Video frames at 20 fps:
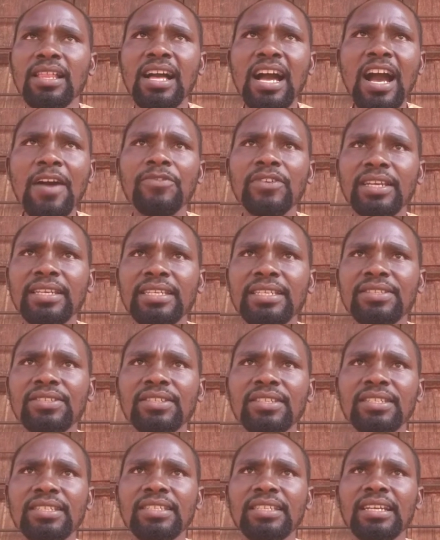After
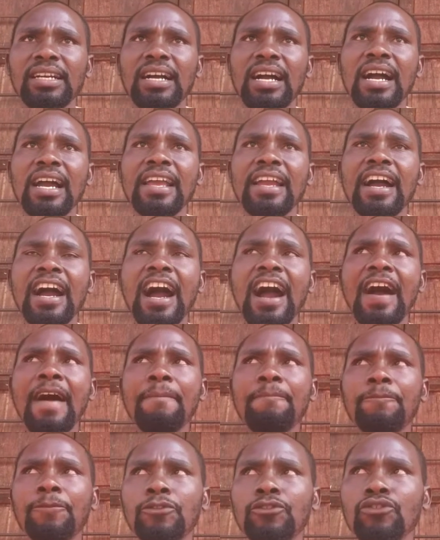it, I
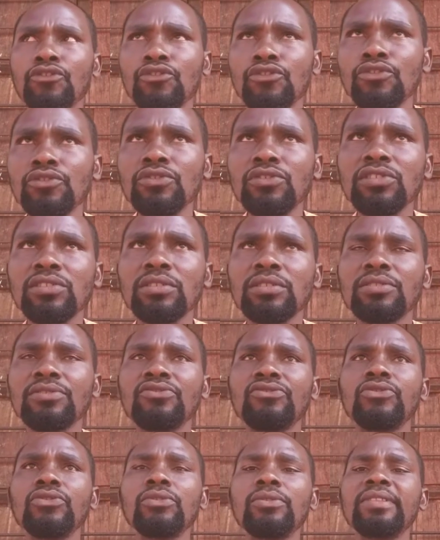have to
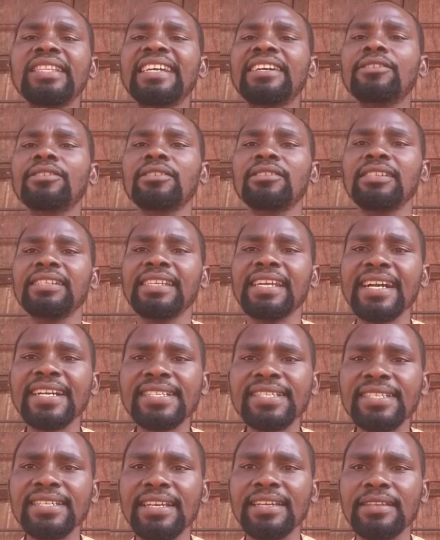do the
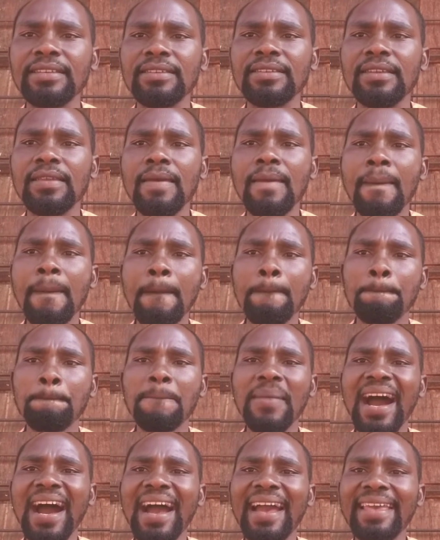collection
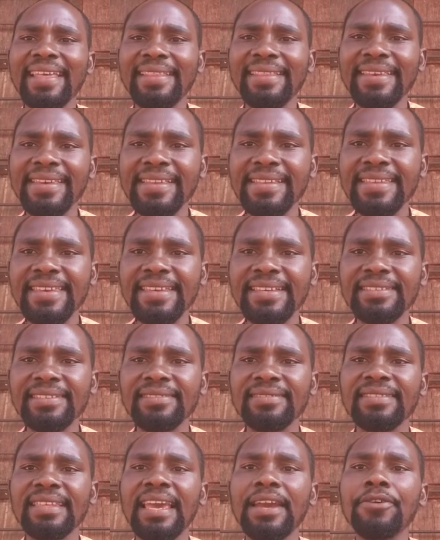by
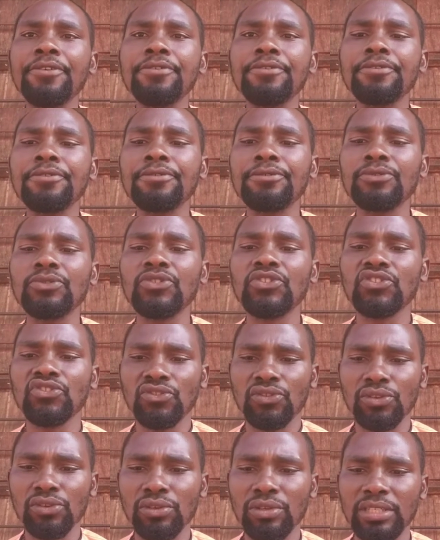reading the whole
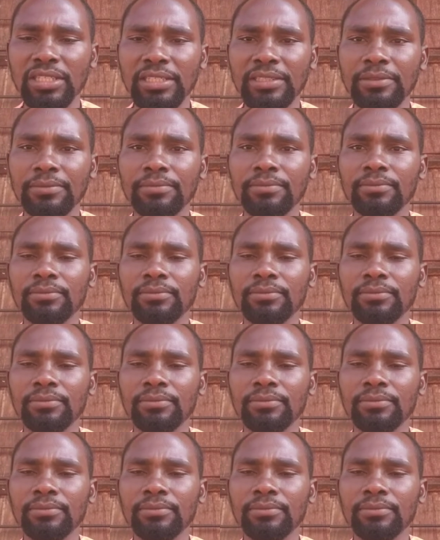story.